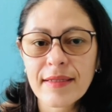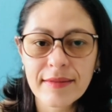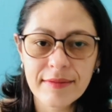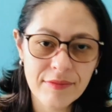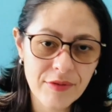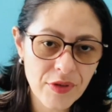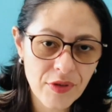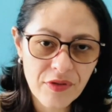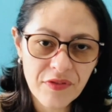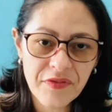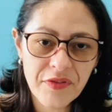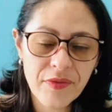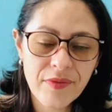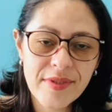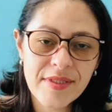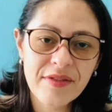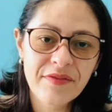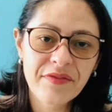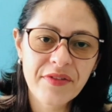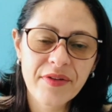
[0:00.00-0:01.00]
TOEFL
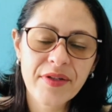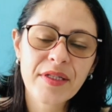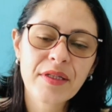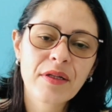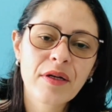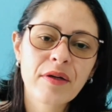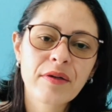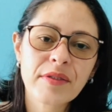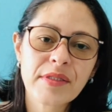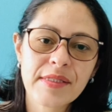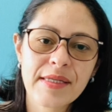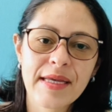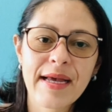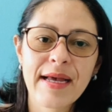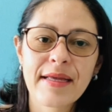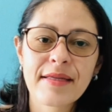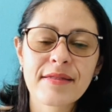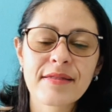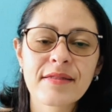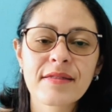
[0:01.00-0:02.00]
is a very long
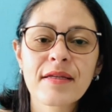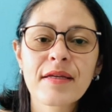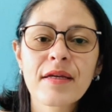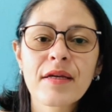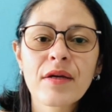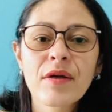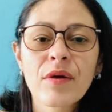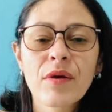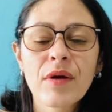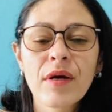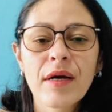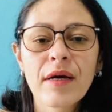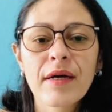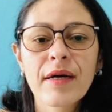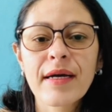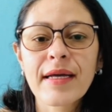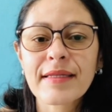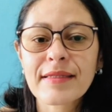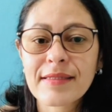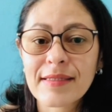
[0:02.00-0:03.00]
test.
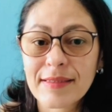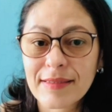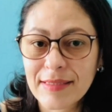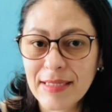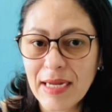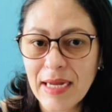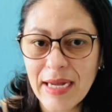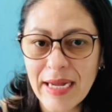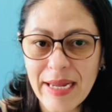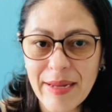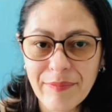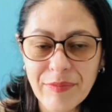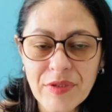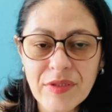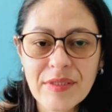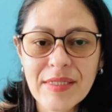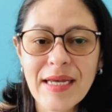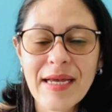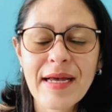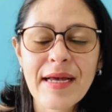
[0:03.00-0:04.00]
It's a timed
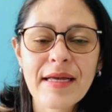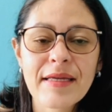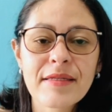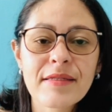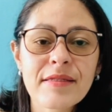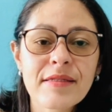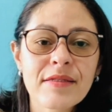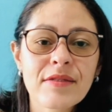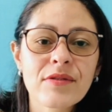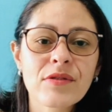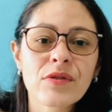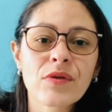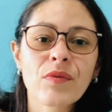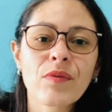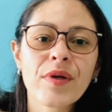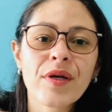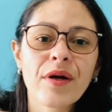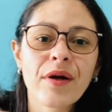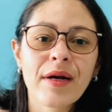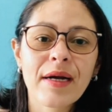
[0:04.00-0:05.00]
test, so
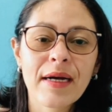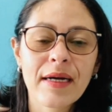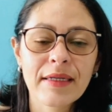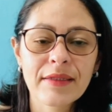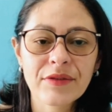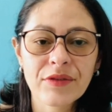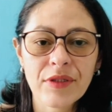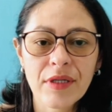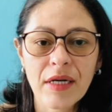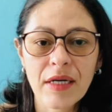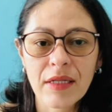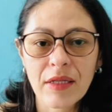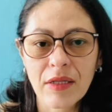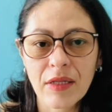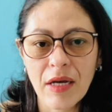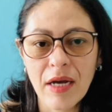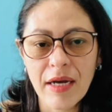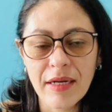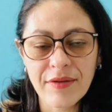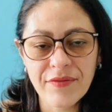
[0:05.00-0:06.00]
we are under a
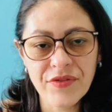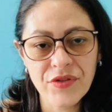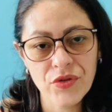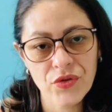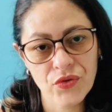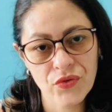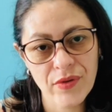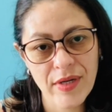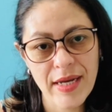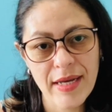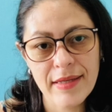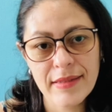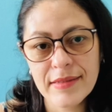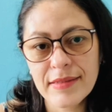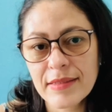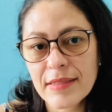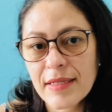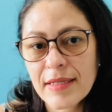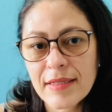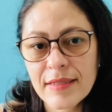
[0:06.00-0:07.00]
lot of
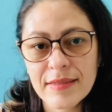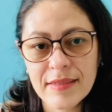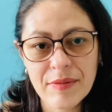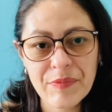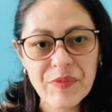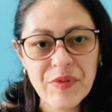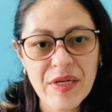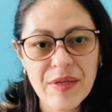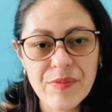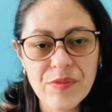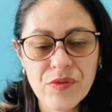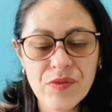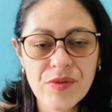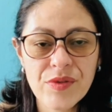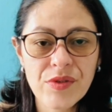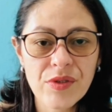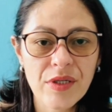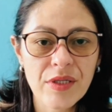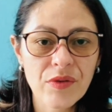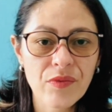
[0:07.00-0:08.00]
stress. Sometimes we
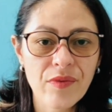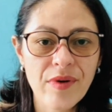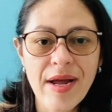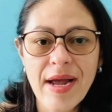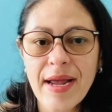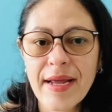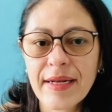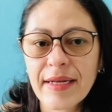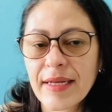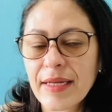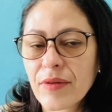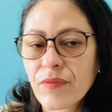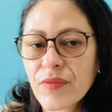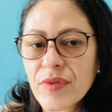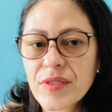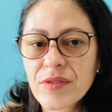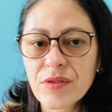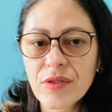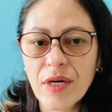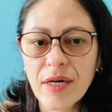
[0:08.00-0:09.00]
start writing and we
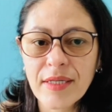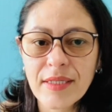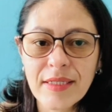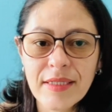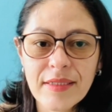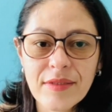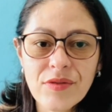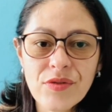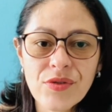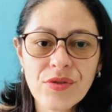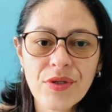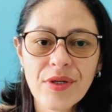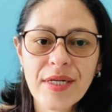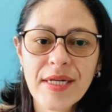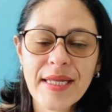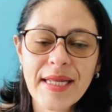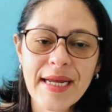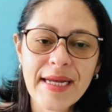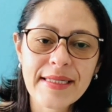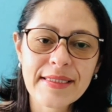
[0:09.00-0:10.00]
start
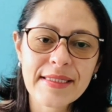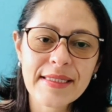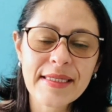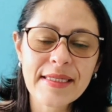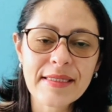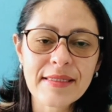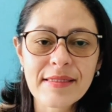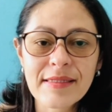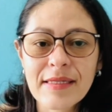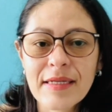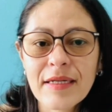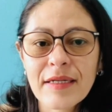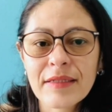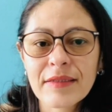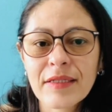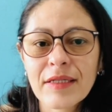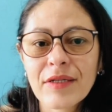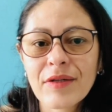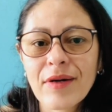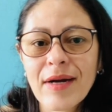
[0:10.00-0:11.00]
inserting ideas
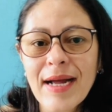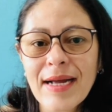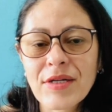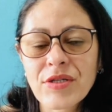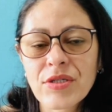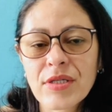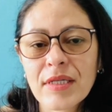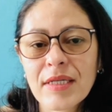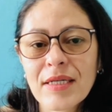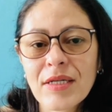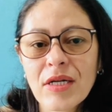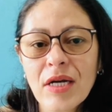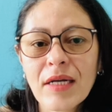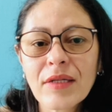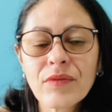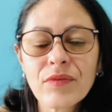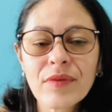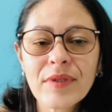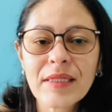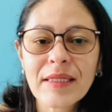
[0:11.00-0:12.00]
that are actually
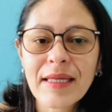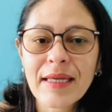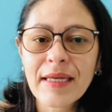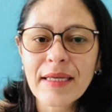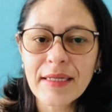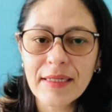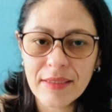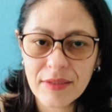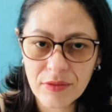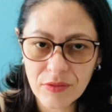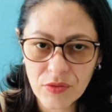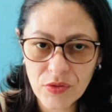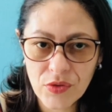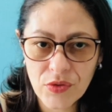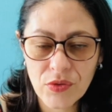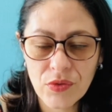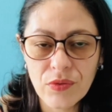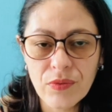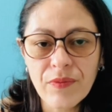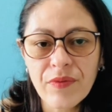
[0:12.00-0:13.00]
not related
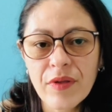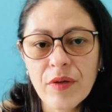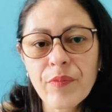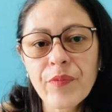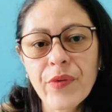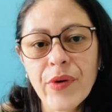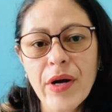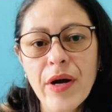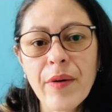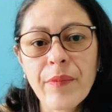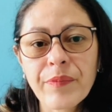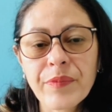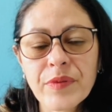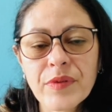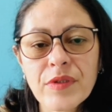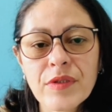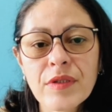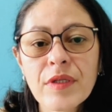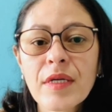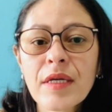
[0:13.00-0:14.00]
to the
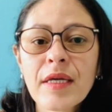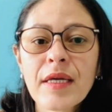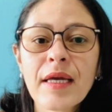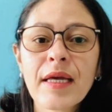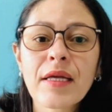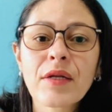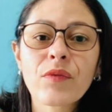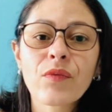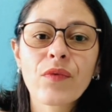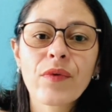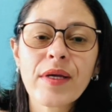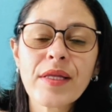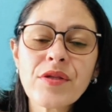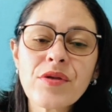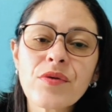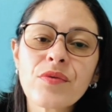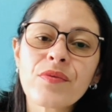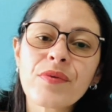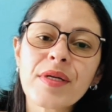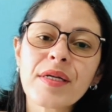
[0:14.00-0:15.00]
prompt. And when
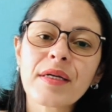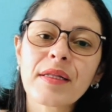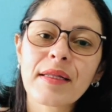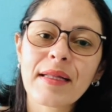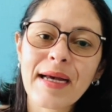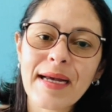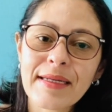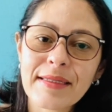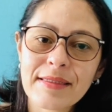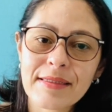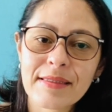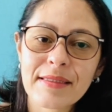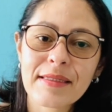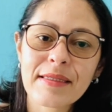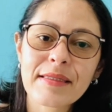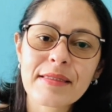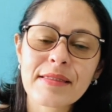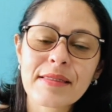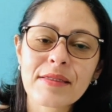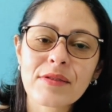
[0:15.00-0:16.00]
you realize
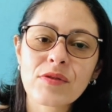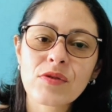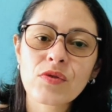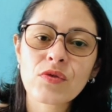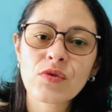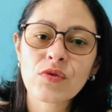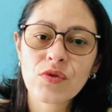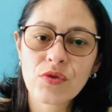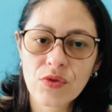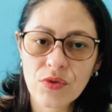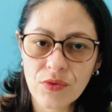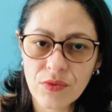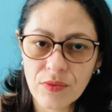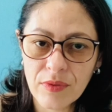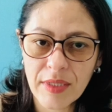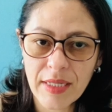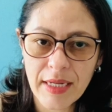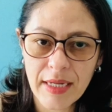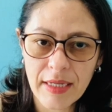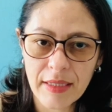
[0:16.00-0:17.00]
this, it's too
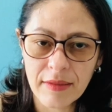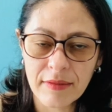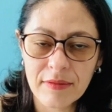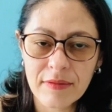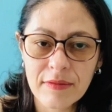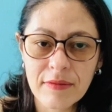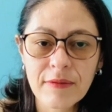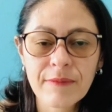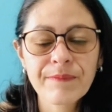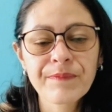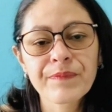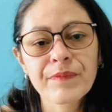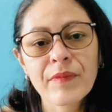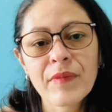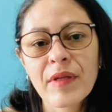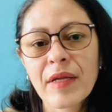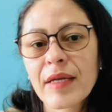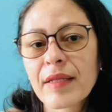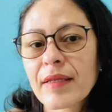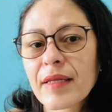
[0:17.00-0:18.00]
late.
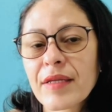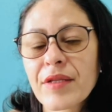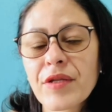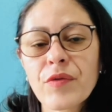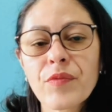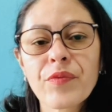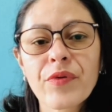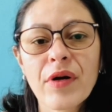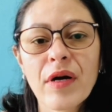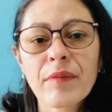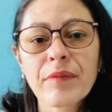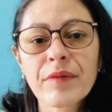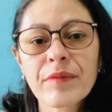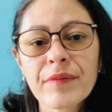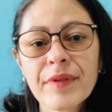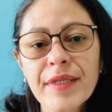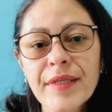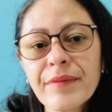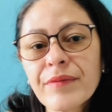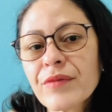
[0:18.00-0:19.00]
And then you
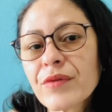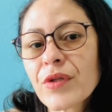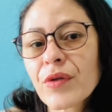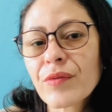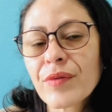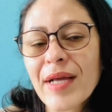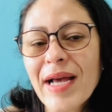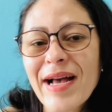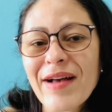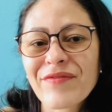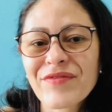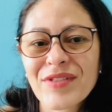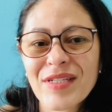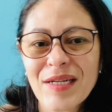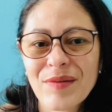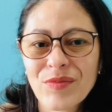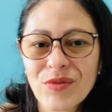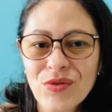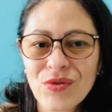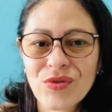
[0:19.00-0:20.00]
probably don't have
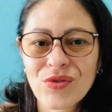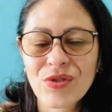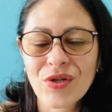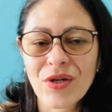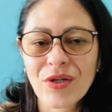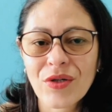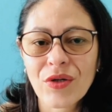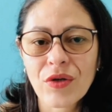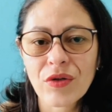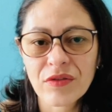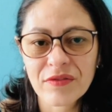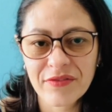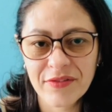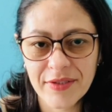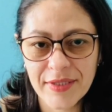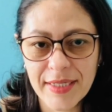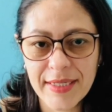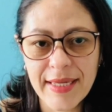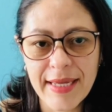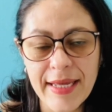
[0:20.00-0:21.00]
time to start
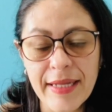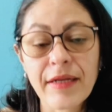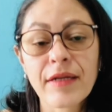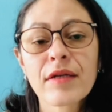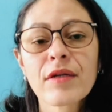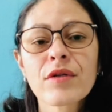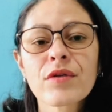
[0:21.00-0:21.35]
over again.